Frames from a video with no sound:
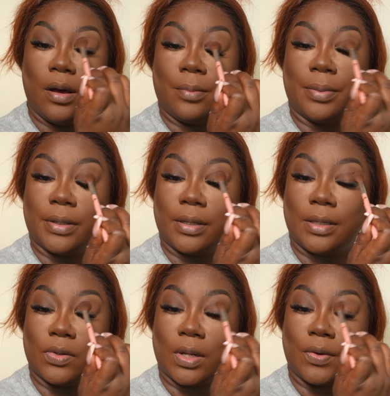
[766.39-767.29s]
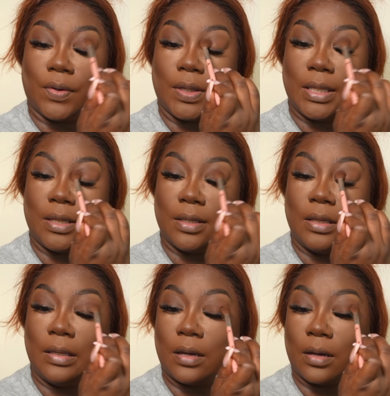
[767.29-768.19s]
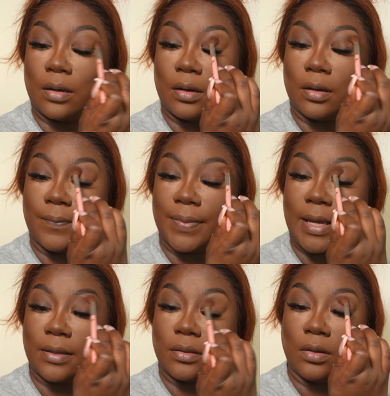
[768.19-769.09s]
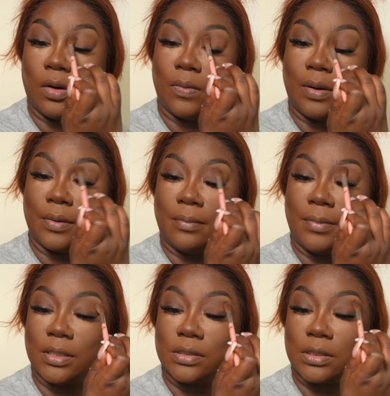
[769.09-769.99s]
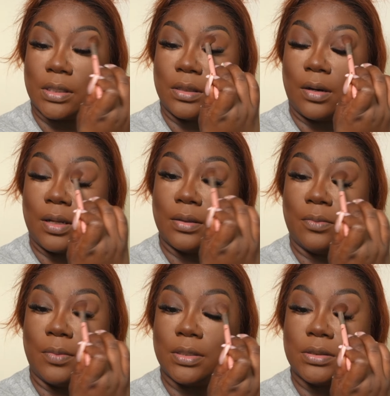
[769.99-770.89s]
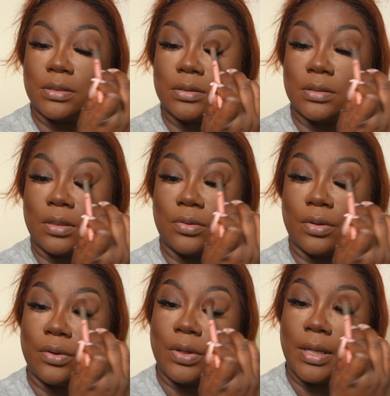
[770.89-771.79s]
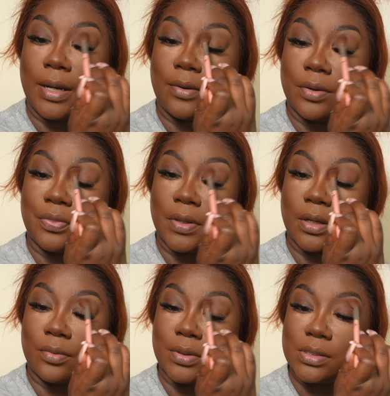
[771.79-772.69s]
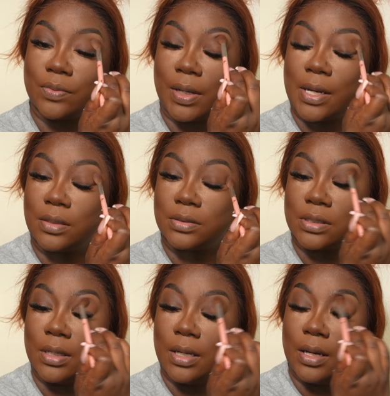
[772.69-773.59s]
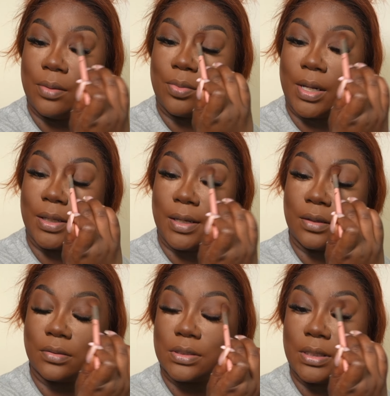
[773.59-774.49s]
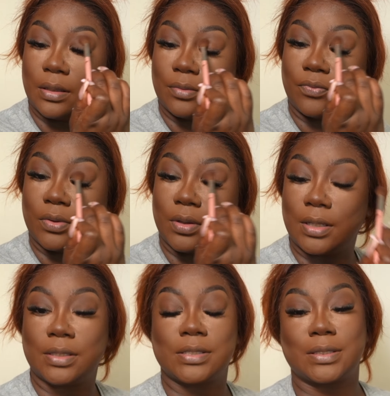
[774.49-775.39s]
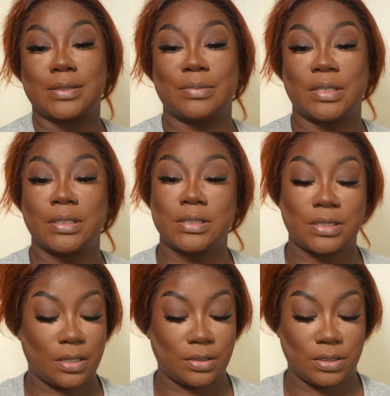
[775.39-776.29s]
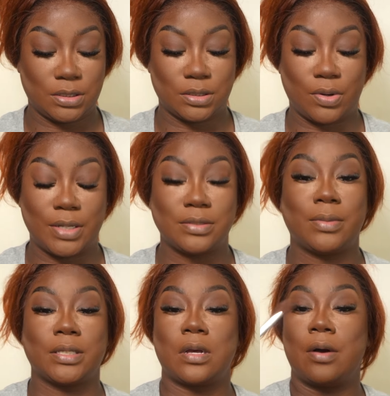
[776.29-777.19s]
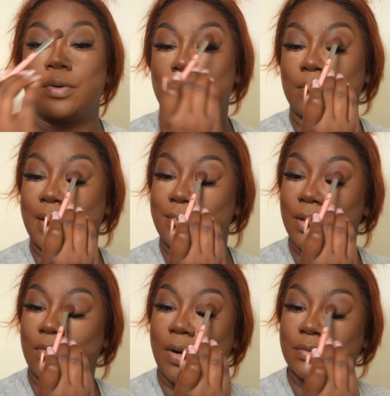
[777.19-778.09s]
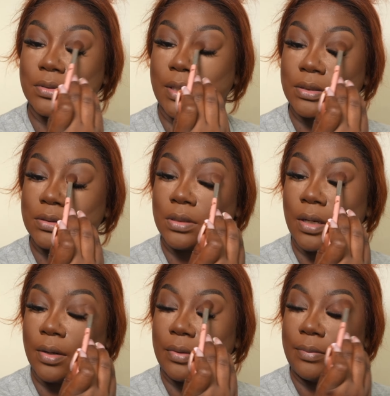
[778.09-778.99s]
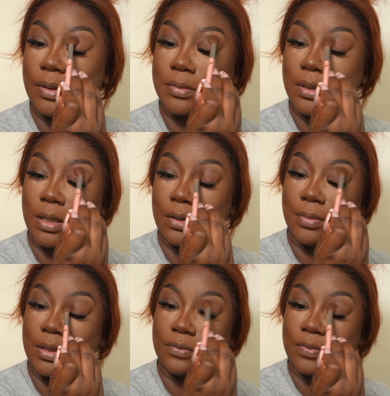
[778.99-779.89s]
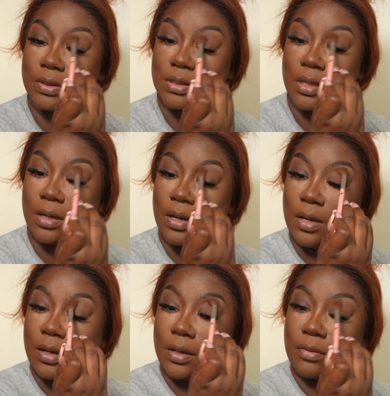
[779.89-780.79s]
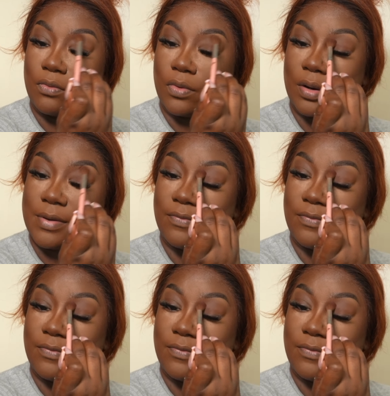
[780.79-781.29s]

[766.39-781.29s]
But you know, he um had to go on a mission. He called a mission. So girl, he out here thugging with his rounds. Probably ain't gonna see him for another six months. Like this is crazy. You might go here make me a wife so I can start reaping up the damn benefits of the army